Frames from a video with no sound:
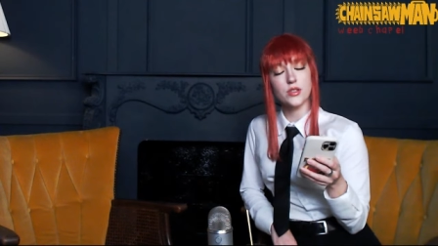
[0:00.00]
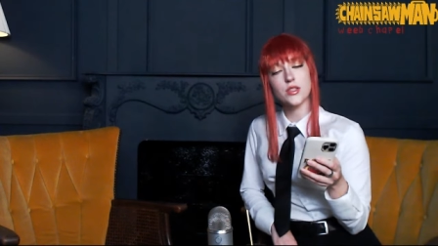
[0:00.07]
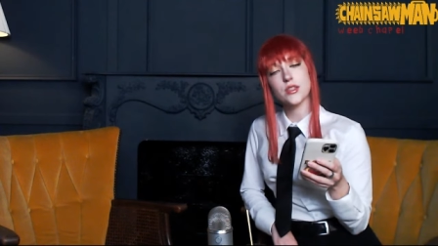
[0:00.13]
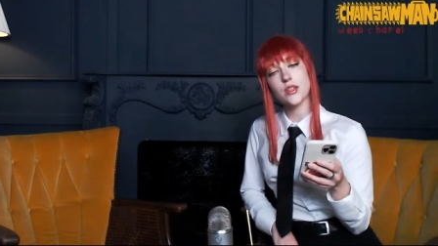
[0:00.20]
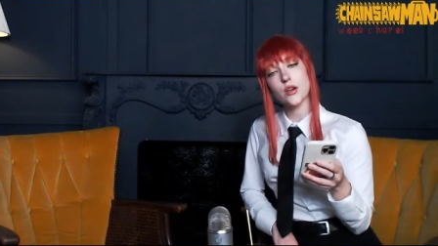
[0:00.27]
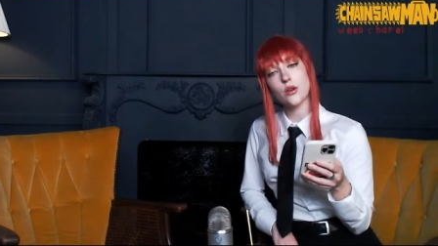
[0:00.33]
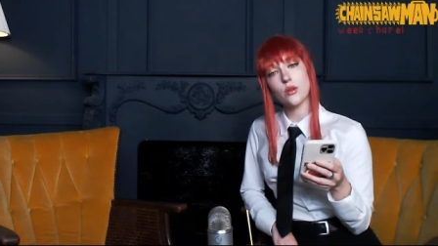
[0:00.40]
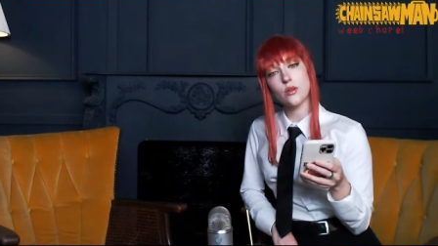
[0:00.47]

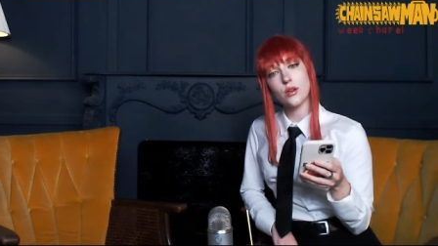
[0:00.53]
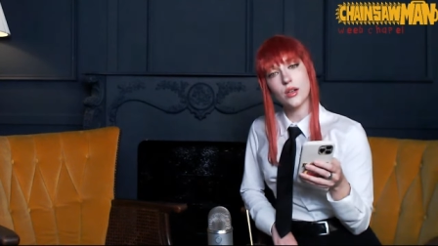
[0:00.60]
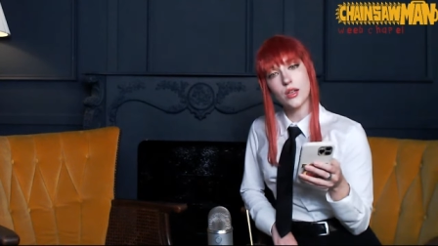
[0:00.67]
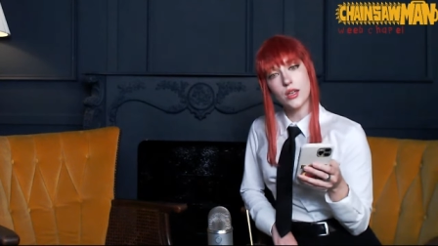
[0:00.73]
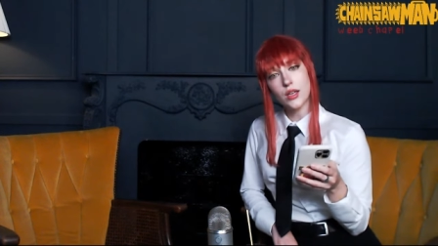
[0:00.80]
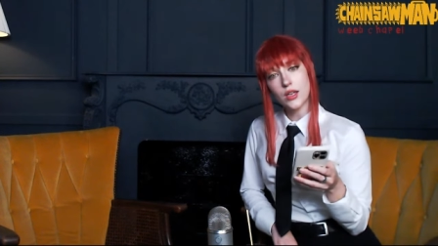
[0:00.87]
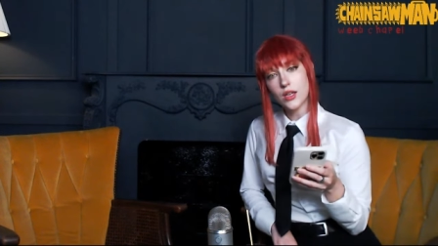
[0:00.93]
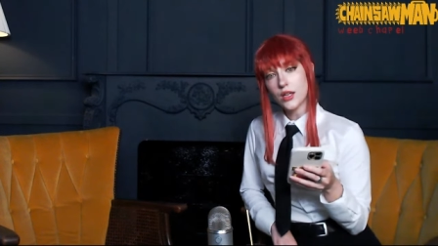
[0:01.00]
so
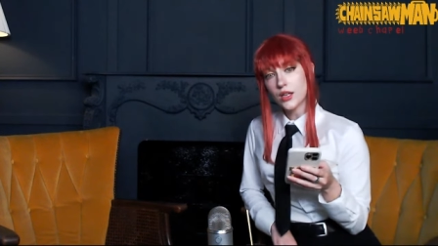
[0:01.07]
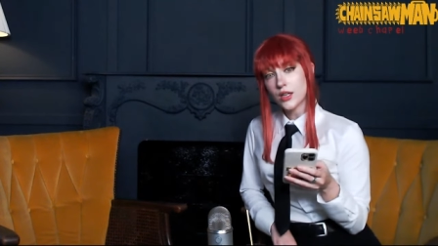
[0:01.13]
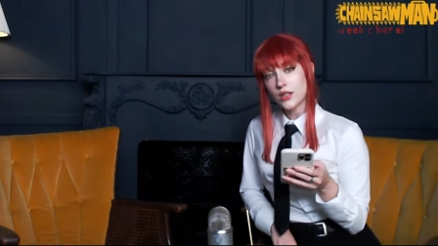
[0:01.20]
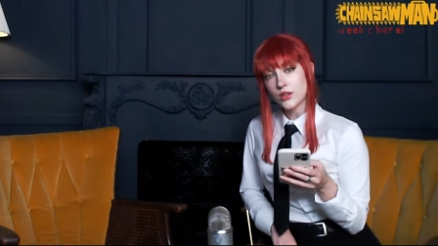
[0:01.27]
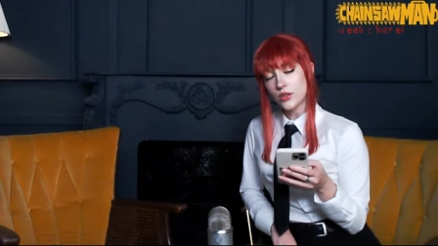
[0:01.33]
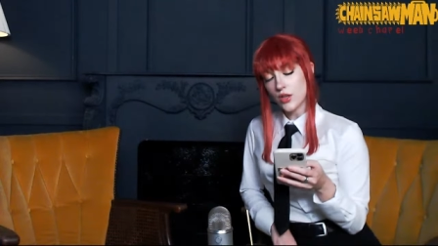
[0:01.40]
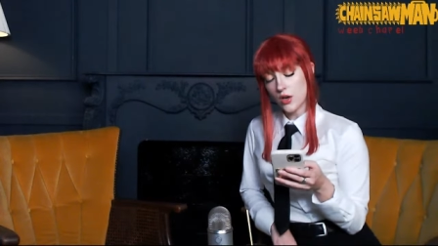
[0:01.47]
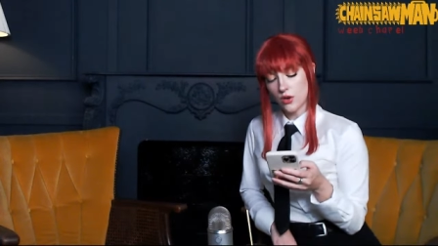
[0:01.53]

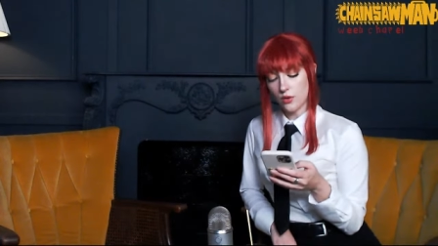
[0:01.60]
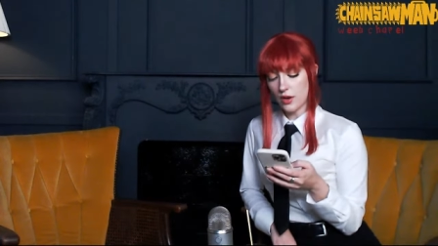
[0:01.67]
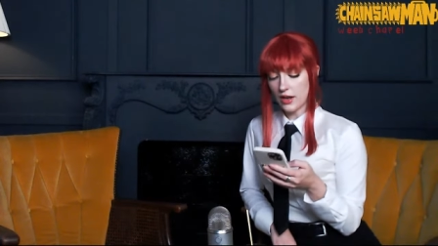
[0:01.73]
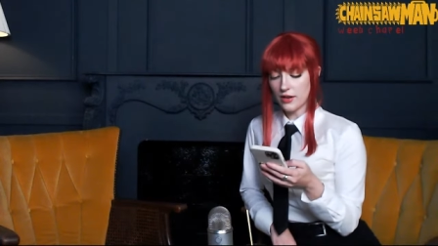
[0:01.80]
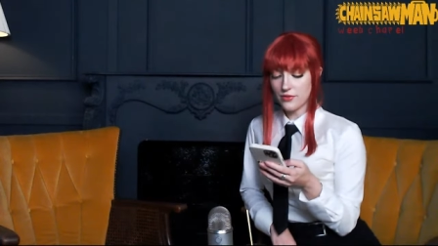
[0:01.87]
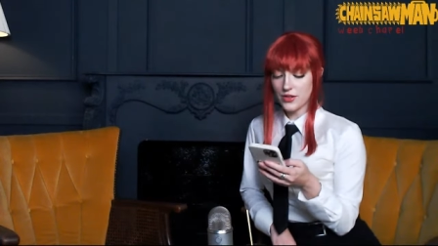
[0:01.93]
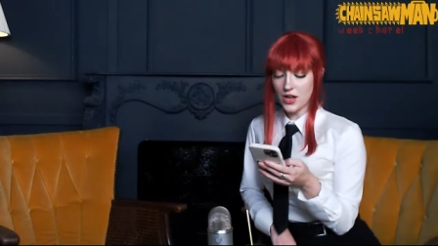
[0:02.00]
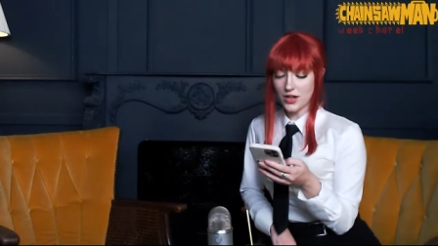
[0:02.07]
no, I
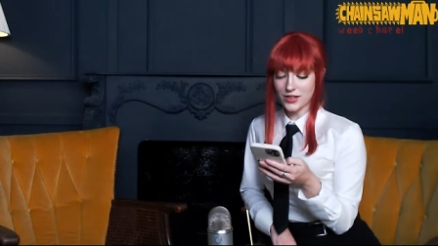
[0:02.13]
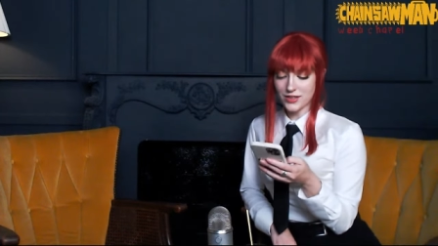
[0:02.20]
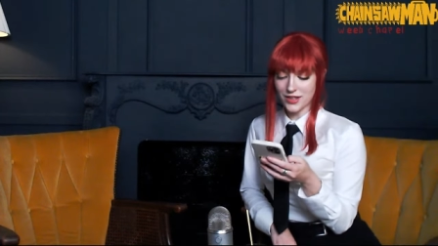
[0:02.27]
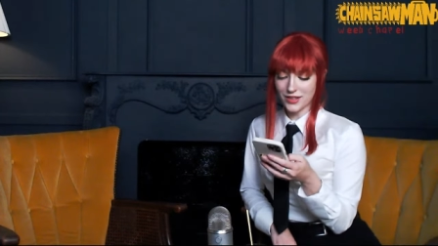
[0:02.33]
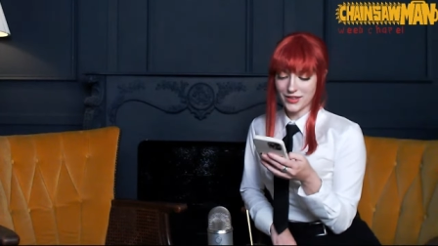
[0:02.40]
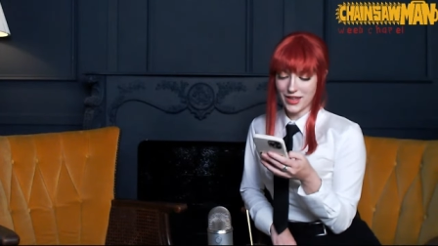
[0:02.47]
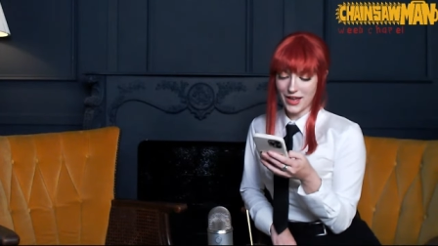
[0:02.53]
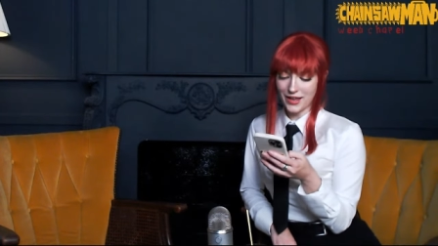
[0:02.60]
have not
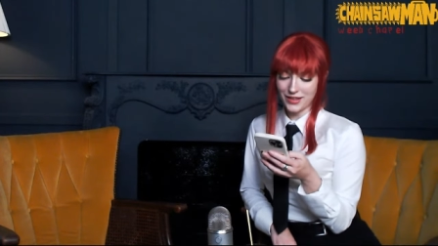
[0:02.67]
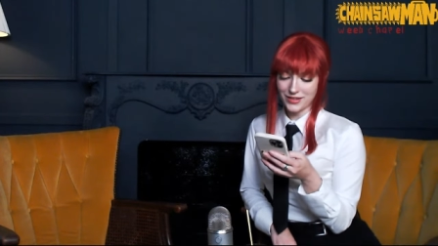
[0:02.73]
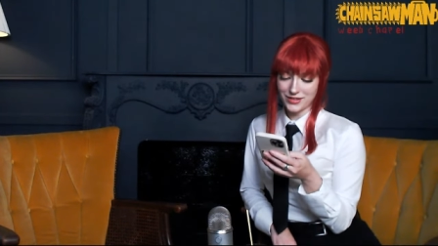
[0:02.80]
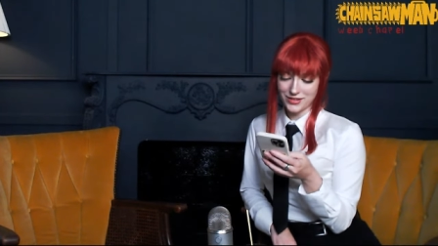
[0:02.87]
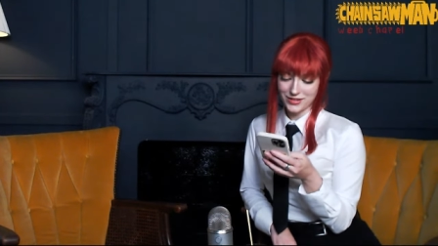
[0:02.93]
done that.